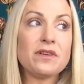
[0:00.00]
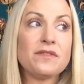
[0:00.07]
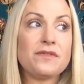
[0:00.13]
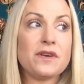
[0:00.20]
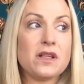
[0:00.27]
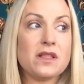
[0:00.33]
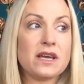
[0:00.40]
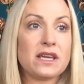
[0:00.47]

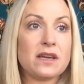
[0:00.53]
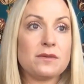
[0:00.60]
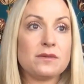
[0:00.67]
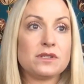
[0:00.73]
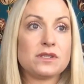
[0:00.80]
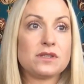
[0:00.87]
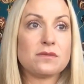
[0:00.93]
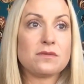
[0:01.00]
felt like it
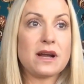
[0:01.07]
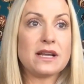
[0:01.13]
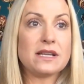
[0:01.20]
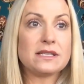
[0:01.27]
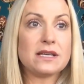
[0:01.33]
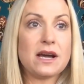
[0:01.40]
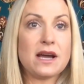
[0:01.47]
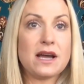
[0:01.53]
was the right
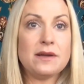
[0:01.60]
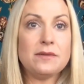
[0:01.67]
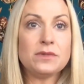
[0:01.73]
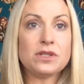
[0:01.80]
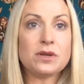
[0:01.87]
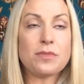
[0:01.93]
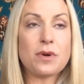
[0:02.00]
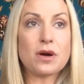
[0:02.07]
time
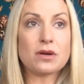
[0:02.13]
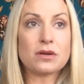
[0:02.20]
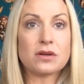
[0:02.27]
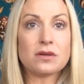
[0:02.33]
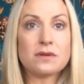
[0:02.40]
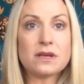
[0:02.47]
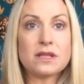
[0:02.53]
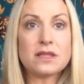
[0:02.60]
to
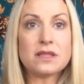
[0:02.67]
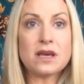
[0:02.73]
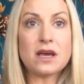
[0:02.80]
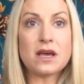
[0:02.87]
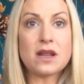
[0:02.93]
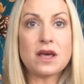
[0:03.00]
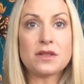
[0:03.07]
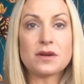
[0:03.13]
partner with
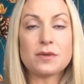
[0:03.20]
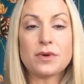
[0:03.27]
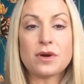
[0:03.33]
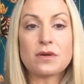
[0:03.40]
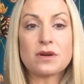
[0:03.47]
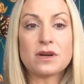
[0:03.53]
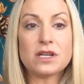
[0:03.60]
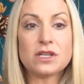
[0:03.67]
another
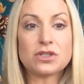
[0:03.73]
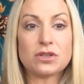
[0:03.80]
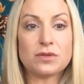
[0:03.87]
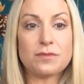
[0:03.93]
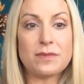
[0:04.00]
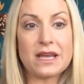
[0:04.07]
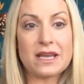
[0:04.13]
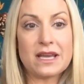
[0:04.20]
brokerage or
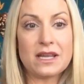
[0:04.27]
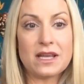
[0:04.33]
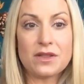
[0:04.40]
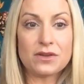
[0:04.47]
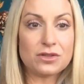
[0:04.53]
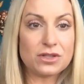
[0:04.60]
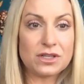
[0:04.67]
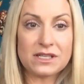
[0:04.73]
make any
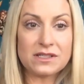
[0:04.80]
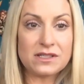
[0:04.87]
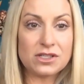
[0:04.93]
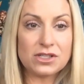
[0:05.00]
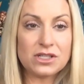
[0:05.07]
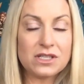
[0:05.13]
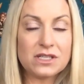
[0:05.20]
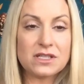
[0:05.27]
other
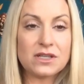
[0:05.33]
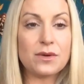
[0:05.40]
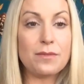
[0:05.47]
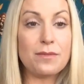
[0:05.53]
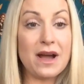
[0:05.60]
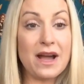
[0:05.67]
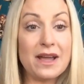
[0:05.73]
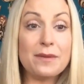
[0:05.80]
transition until
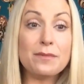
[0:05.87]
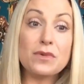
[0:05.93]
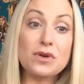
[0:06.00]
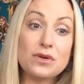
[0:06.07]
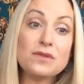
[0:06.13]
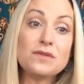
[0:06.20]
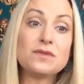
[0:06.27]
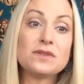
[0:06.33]
my
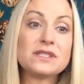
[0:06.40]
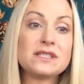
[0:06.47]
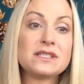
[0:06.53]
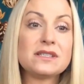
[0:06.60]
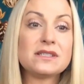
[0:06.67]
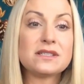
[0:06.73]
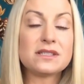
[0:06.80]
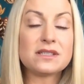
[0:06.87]
move
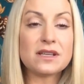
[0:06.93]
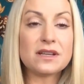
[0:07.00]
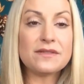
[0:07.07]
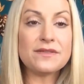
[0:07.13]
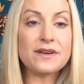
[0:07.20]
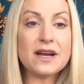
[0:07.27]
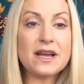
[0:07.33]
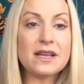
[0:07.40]
was
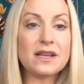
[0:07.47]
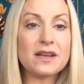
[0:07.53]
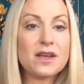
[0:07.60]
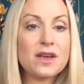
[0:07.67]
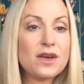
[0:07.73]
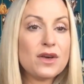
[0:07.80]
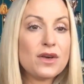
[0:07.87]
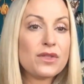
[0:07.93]
solidified. And
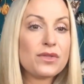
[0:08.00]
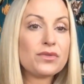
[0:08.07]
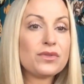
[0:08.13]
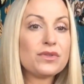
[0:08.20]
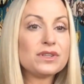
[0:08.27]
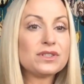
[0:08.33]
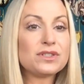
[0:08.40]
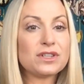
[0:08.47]
through
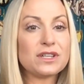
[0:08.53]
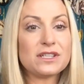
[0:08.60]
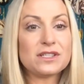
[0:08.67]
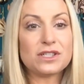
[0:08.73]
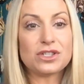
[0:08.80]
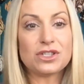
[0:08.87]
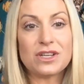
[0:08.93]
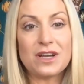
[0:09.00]
this
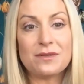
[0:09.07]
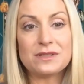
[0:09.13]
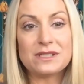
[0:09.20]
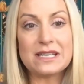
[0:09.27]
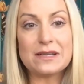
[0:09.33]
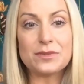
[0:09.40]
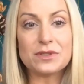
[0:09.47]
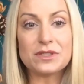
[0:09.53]
transition, I was
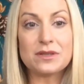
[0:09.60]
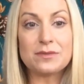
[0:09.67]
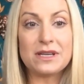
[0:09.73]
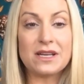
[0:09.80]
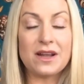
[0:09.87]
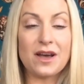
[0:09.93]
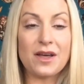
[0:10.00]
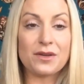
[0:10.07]
able to
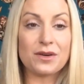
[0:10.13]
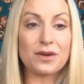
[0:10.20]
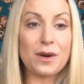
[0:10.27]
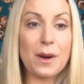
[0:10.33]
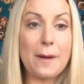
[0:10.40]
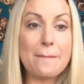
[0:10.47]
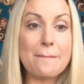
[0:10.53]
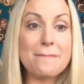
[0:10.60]
meet other
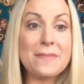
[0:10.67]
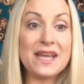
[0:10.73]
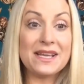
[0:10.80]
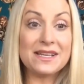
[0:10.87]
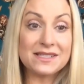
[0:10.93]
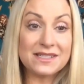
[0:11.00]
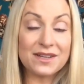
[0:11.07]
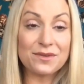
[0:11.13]

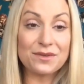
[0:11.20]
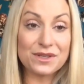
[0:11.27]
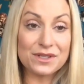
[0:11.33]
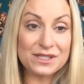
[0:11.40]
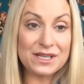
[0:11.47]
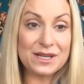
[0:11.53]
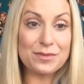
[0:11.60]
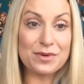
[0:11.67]
amazing real
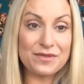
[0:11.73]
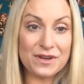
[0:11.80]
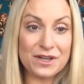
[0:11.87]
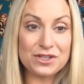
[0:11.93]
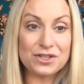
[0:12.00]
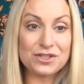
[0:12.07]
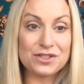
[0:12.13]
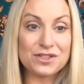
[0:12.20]
estate
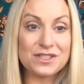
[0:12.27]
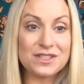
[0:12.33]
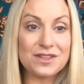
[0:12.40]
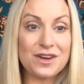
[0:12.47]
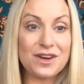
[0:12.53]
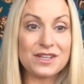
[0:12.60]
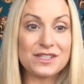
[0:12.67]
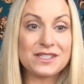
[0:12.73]
professionals in the
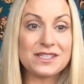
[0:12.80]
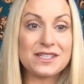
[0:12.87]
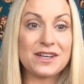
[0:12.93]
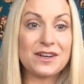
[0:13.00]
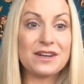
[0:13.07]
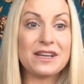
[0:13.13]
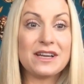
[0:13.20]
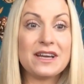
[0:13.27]
Austin
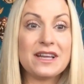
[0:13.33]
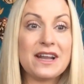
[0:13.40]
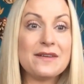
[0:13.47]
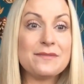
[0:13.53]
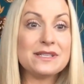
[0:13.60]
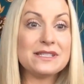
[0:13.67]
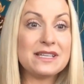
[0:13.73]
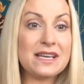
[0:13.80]
area. And I've
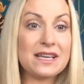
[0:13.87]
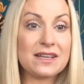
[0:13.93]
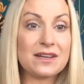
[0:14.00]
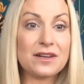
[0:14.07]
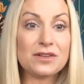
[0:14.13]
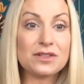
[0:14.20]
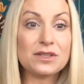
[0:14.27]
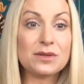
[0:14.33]
been taken
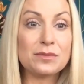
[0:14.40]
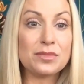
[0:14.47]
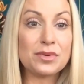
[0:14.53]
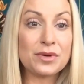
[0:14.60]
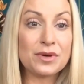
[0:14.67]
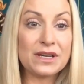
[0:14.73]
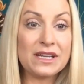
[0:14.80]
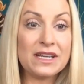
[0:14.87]
under some
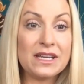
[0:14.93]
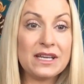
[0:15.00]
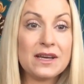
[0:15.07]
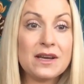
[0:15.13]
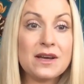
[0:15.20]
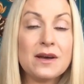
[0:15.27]
pretty